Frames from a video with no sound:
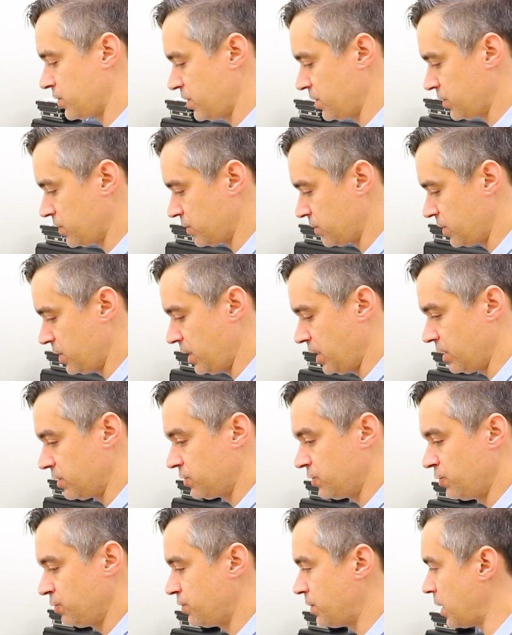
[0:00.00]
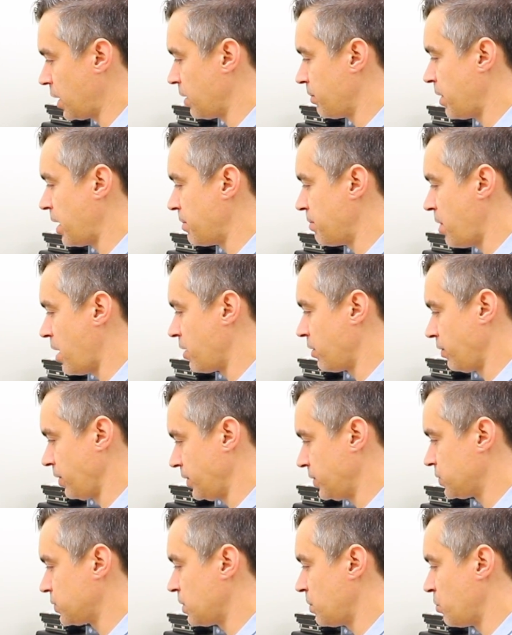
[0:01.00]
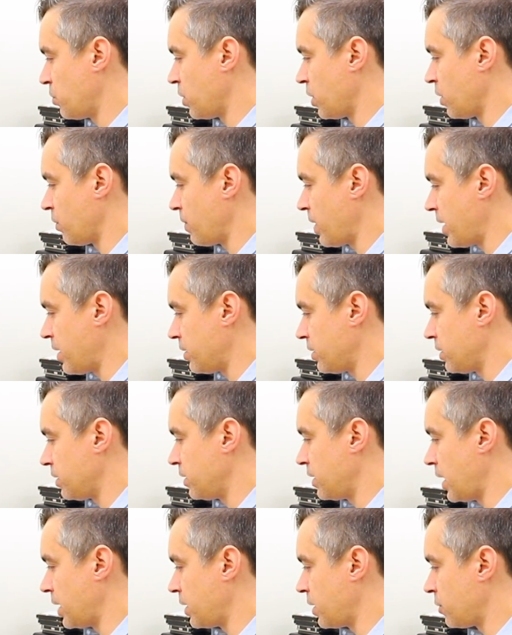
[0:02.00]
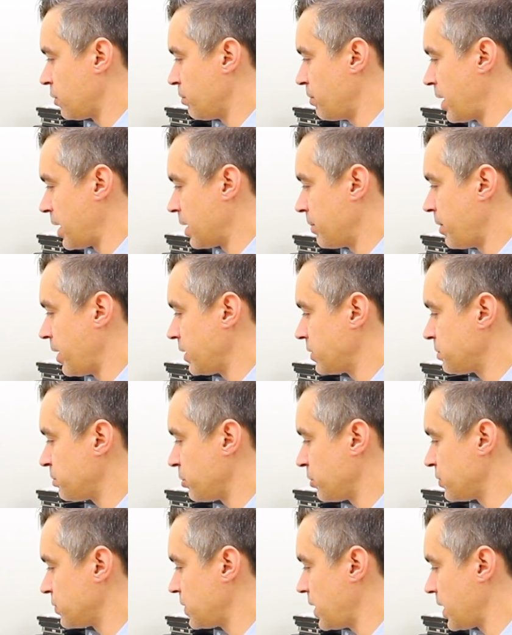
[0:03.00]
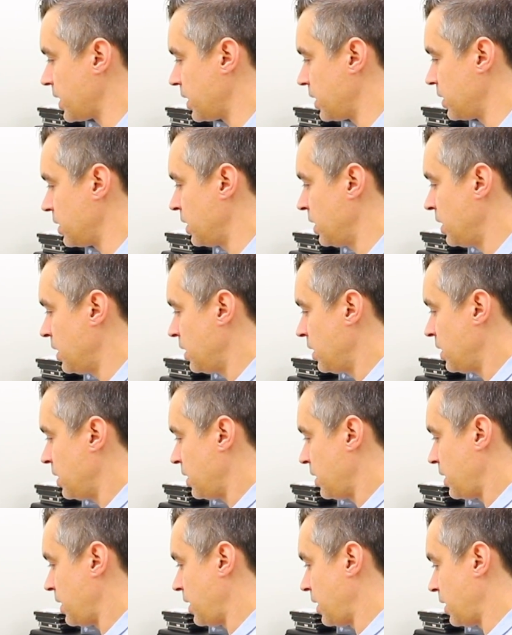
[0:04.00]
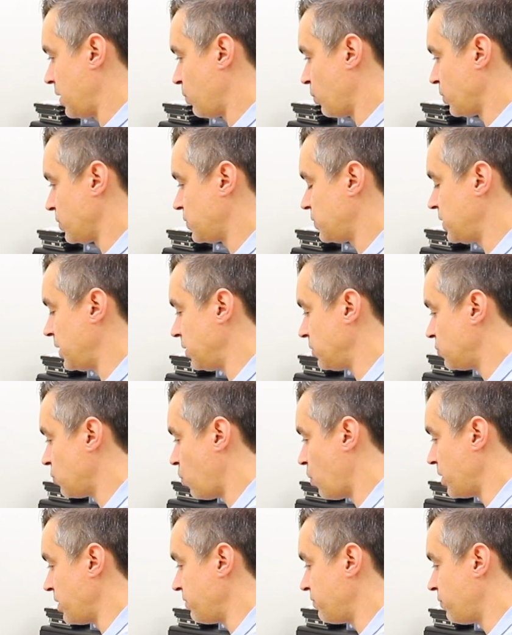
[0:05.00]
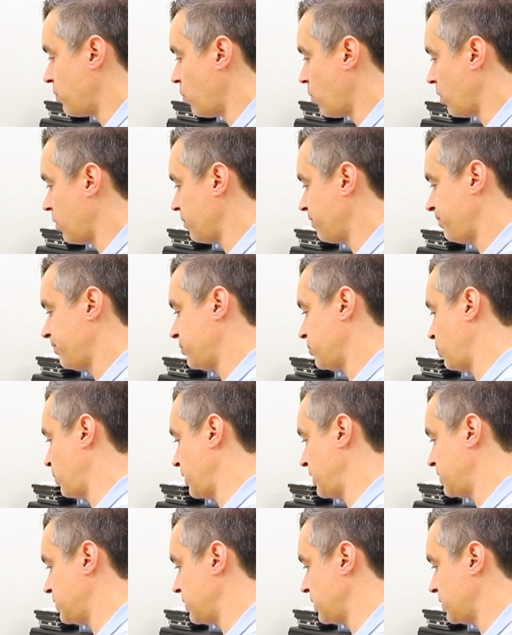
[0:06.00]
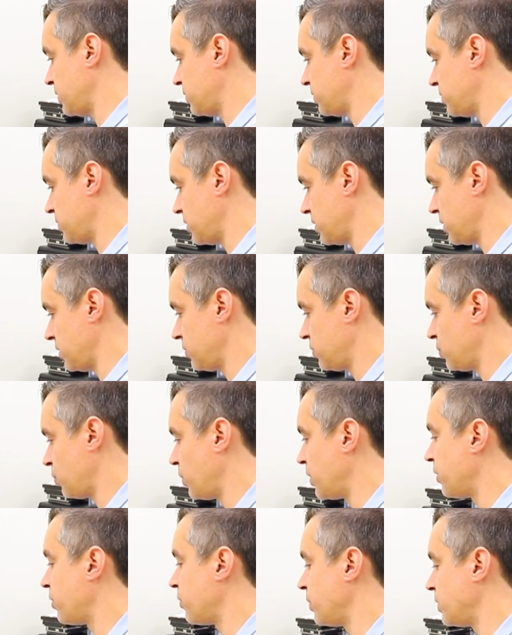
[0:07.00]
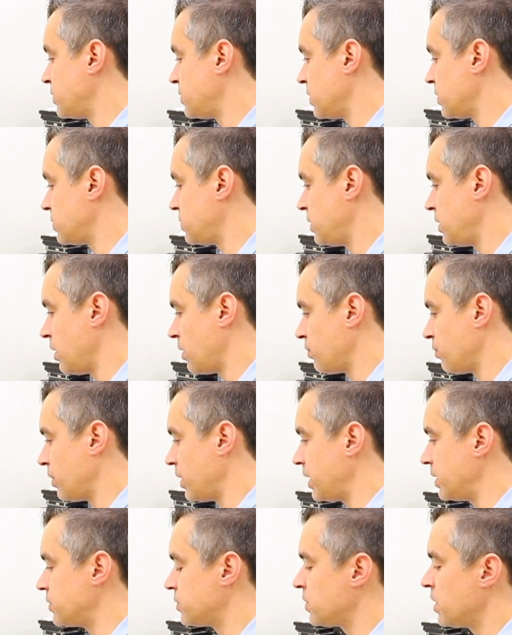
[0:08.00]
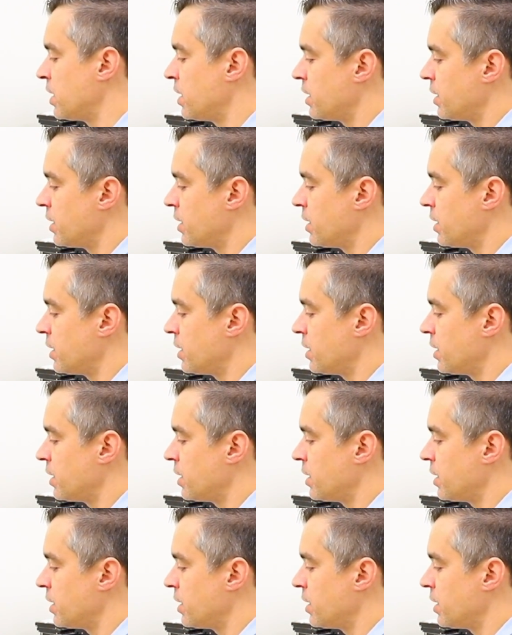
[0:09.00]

this is the two terabyte model, is somewhere around 900 megabytes per second. And we're seeing 24, 26, uh, 2360 on reads.